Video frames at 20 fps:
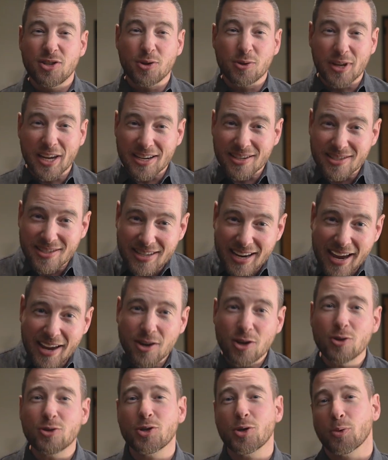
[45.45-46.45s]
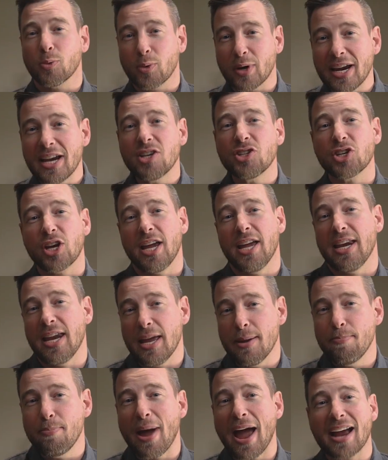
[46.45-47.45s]
to continue to reach
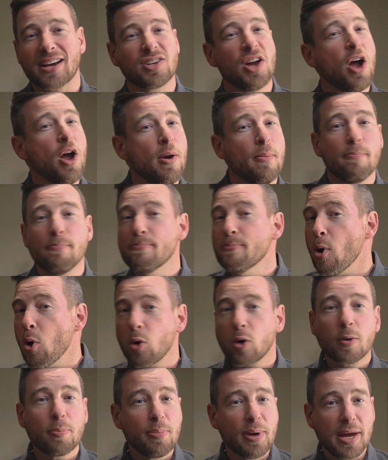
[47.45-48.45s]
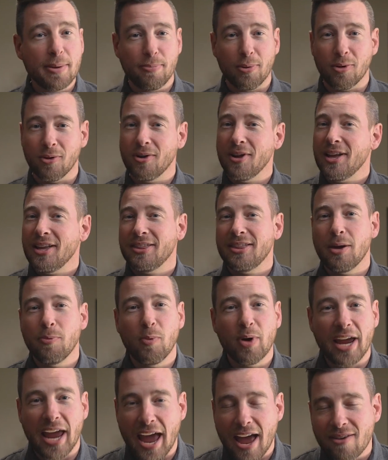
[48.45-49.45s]
and impact more people
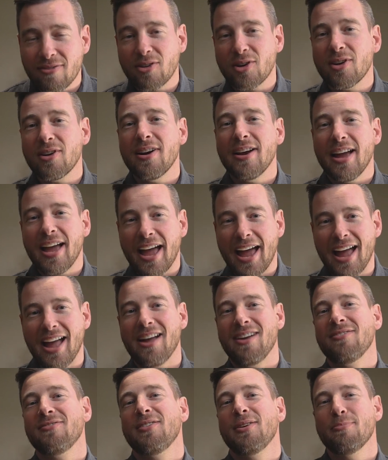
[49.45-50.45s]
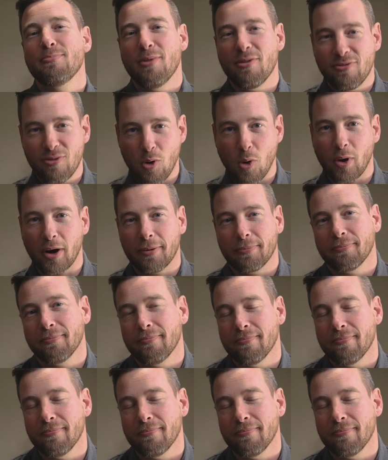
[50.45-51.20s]
than we ever have before.